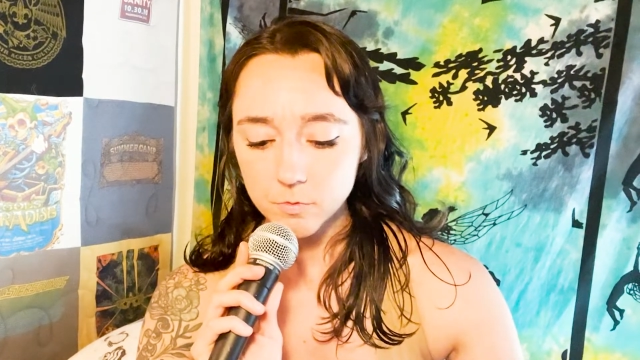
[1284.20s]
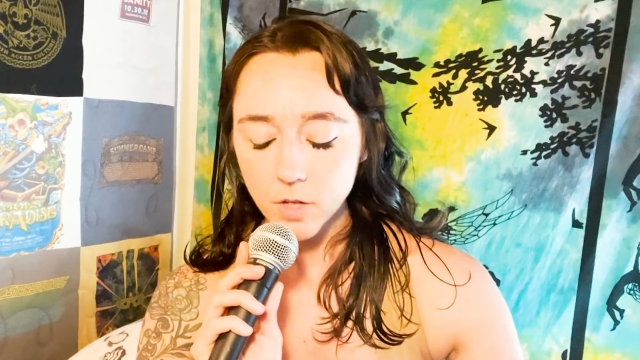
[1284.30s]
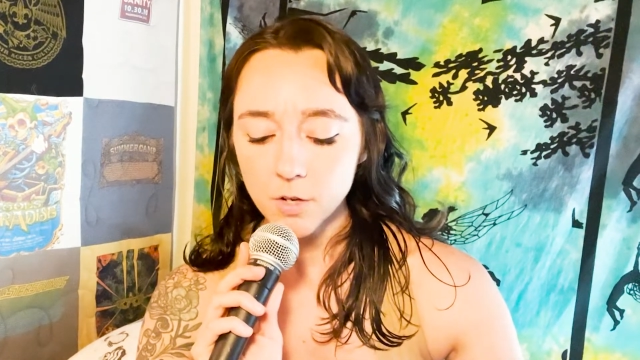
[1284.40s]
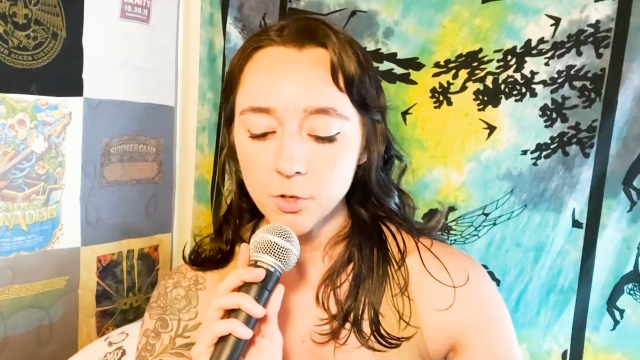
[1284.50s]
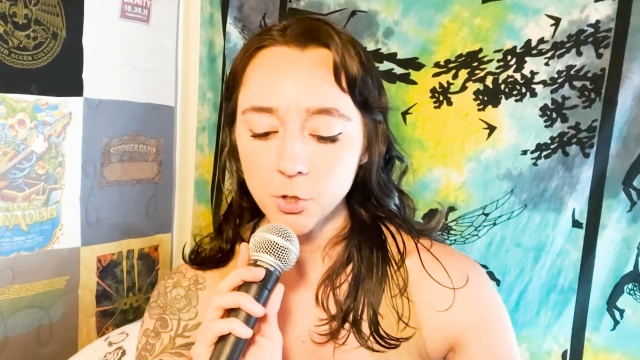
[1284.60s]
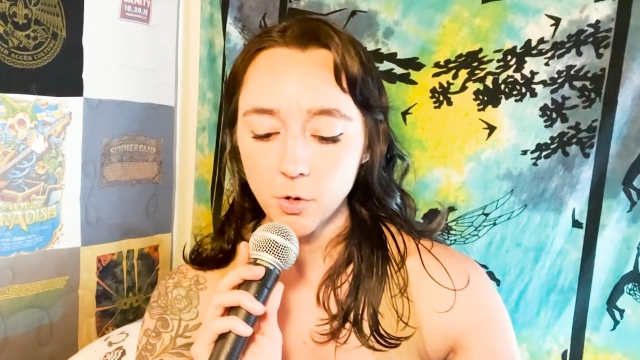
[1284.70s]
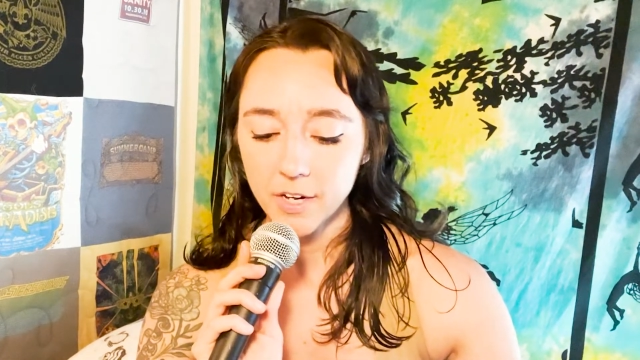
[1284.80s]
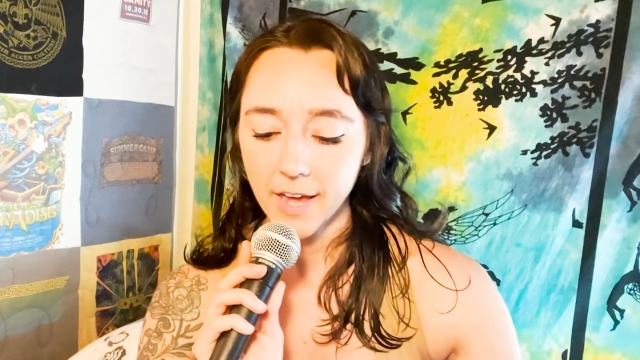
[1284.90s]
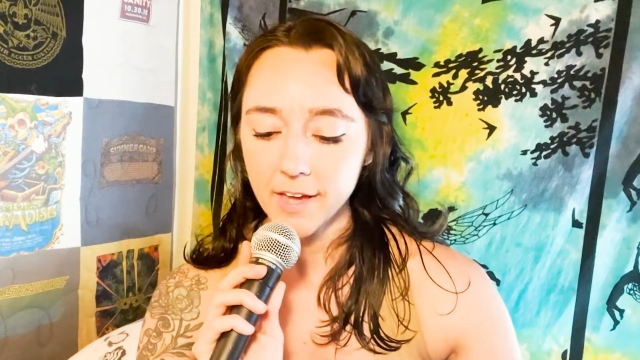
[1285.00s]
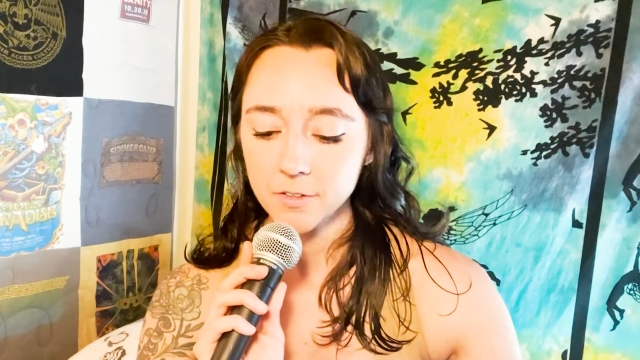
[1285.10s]
New
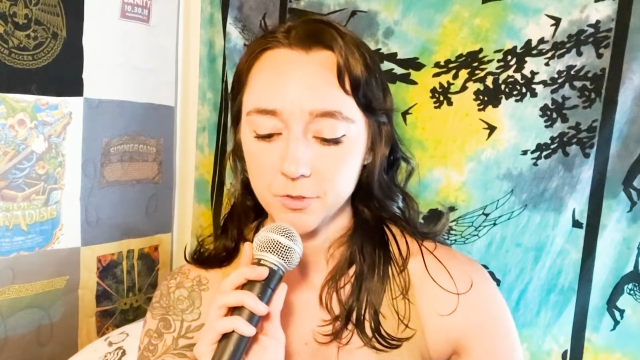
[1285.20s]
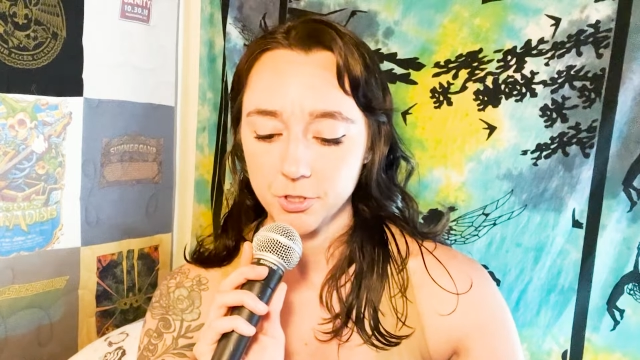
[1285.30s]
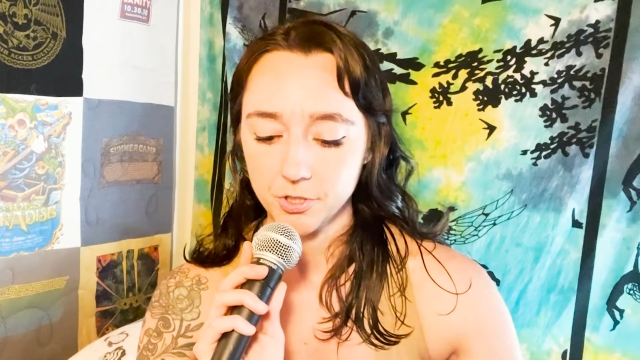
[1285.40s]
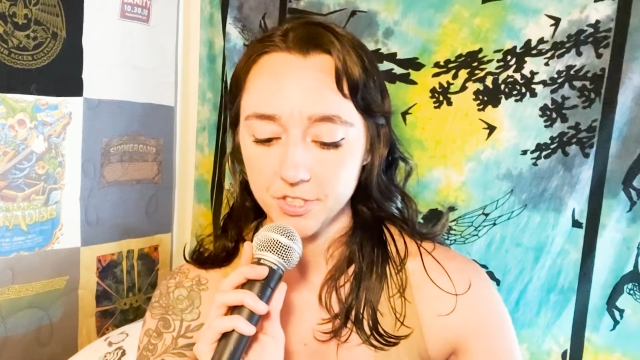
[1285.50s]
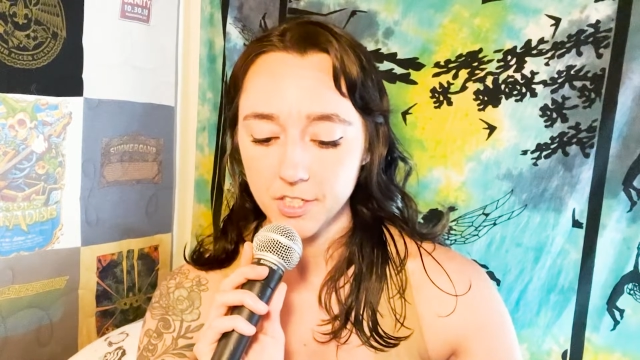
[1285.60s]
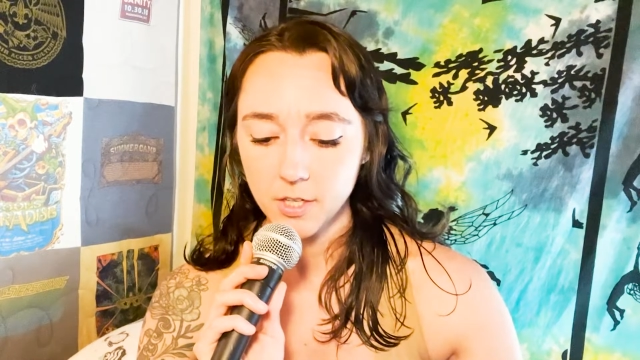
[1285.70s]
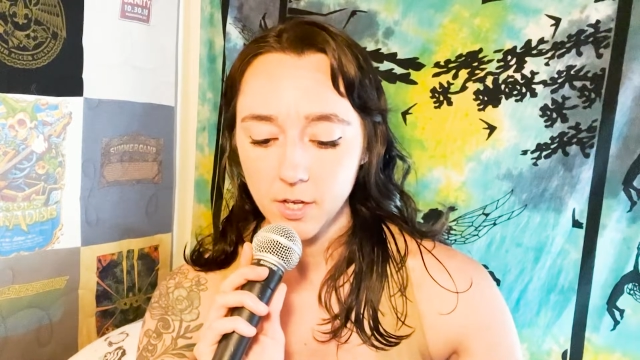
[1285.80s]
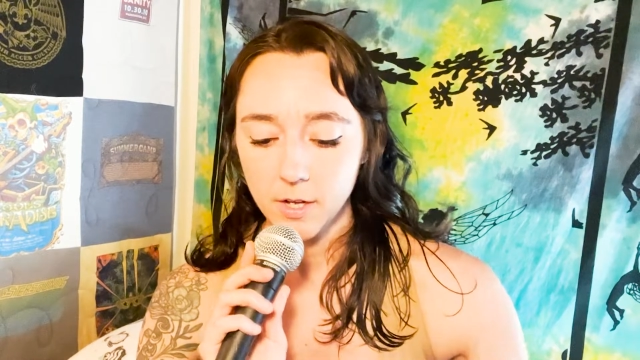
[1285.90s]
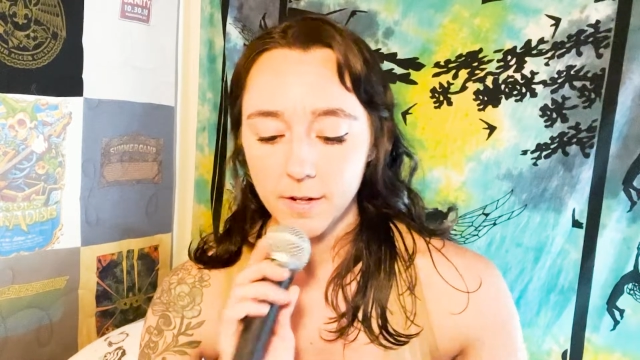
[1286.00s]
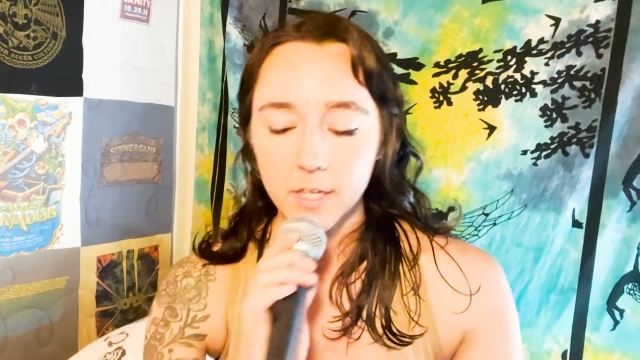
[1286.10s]
York and New Jersey.
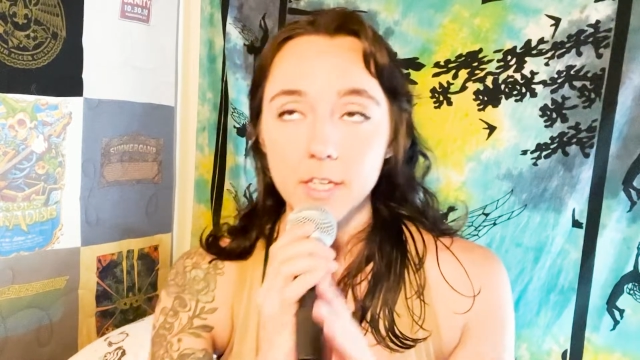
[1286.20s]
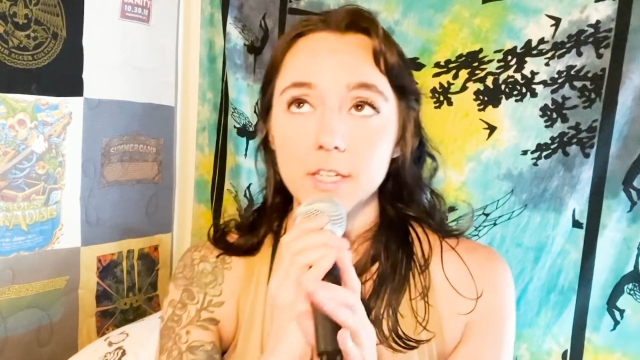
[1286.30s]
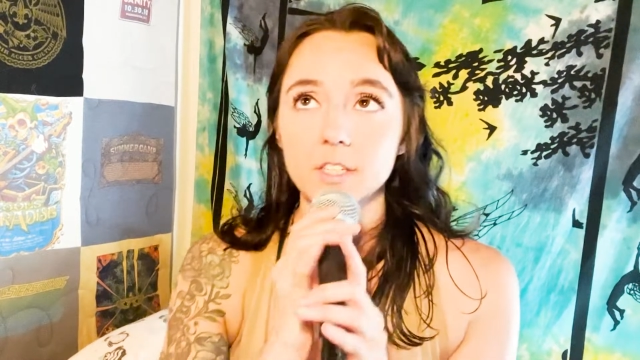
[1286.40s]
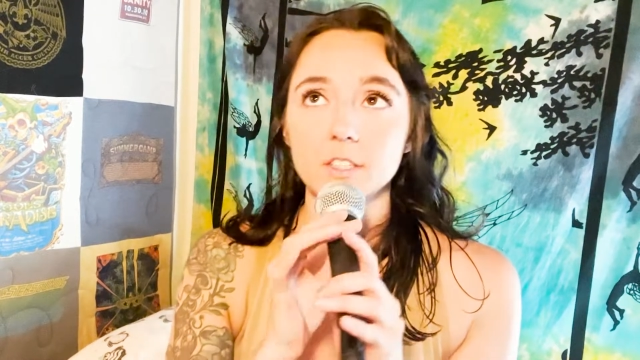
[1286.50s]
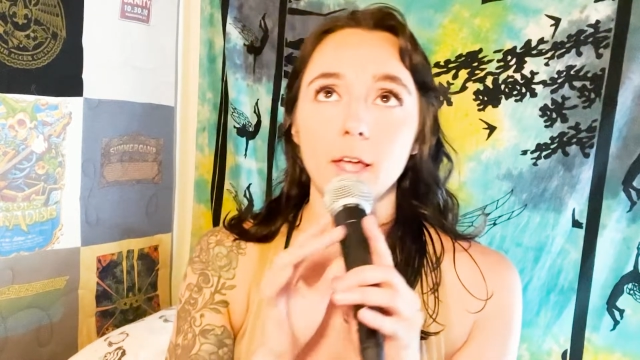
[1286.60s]
He is